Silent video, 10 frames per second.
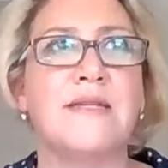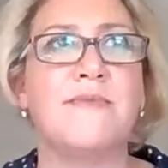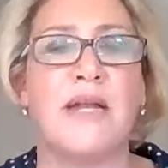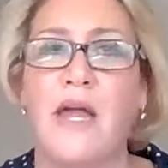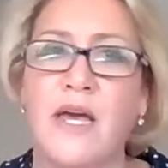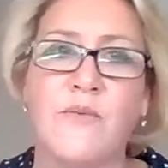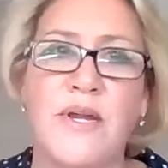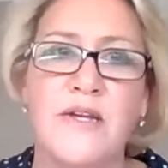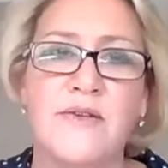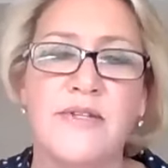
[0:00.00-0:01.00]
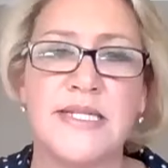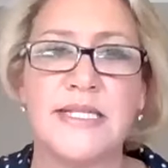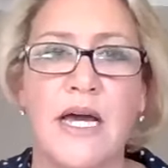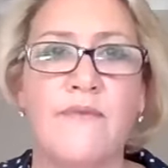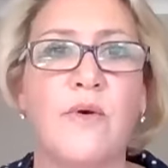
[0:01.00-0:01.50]
It's a bit like when you
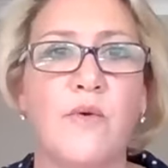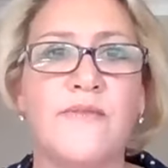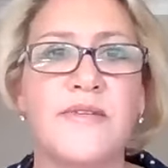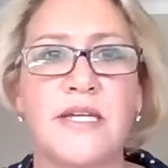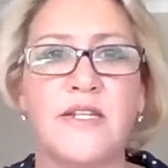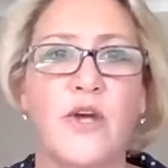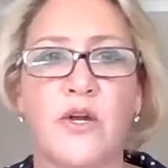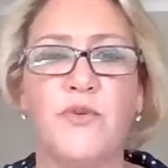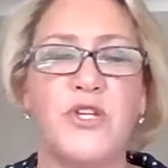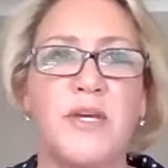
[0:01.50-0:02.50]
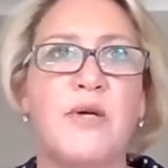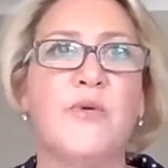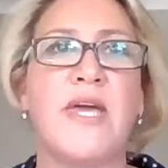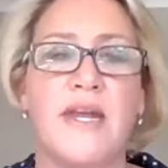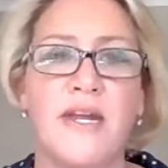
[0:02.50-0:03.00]
discover all of a sudden you've got to put your
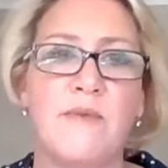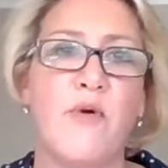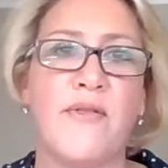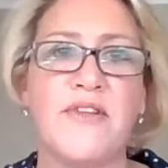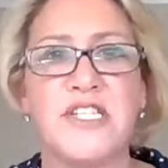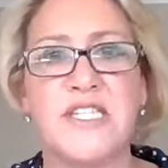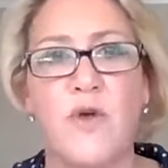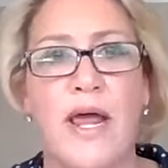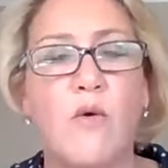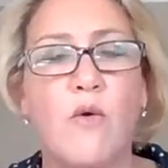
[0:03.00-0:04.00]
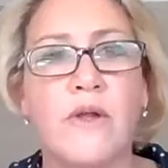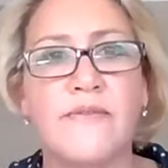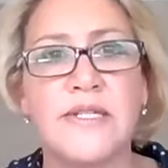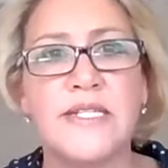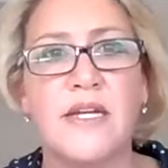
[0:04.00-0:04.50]
milk in and your brother just drank all
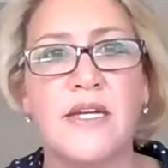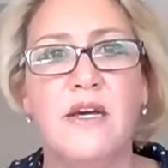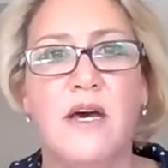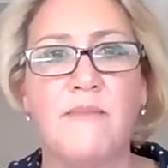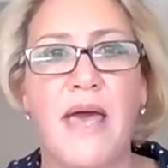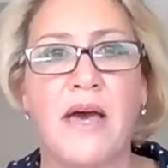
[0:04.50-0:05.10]
of it um,